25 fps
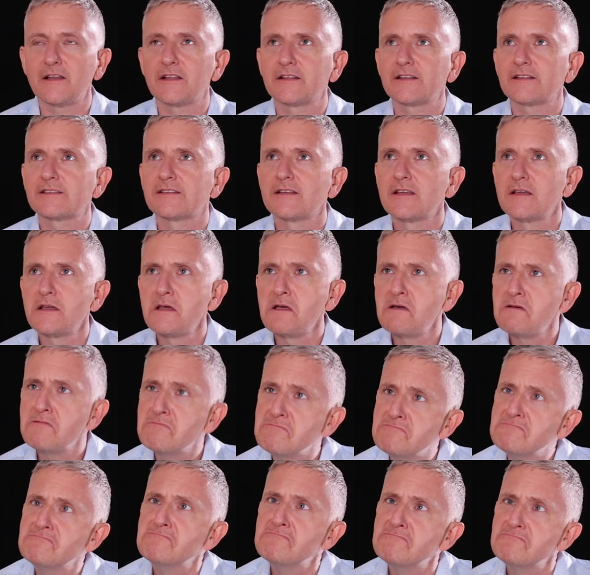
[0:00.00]
kind of like this.
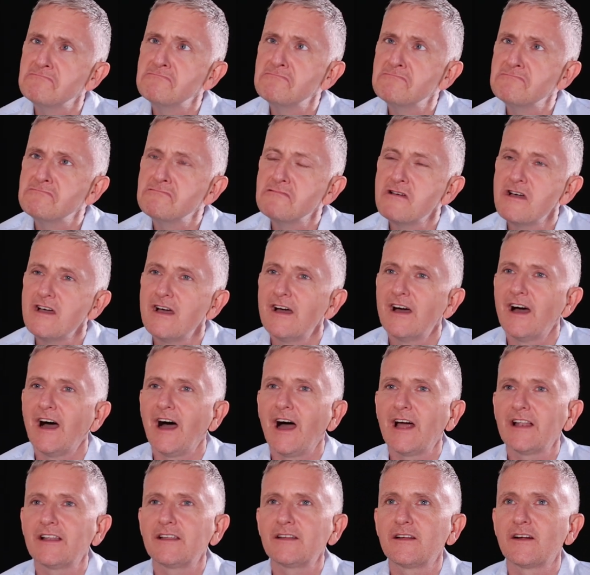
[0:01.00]

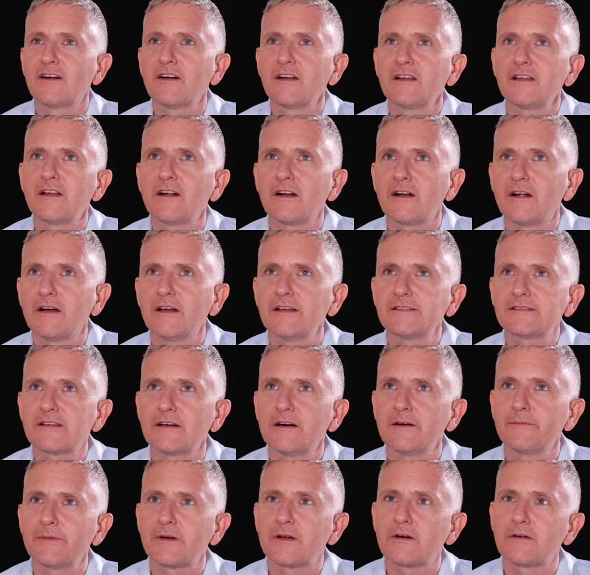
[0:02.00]
And your eyes
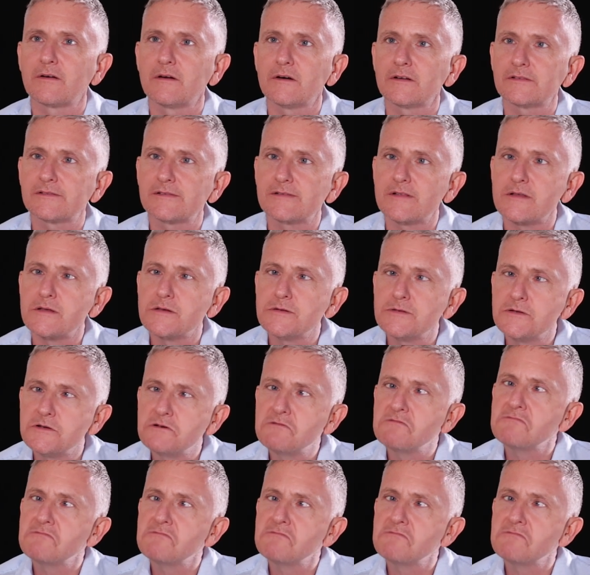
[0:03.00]
go up across the.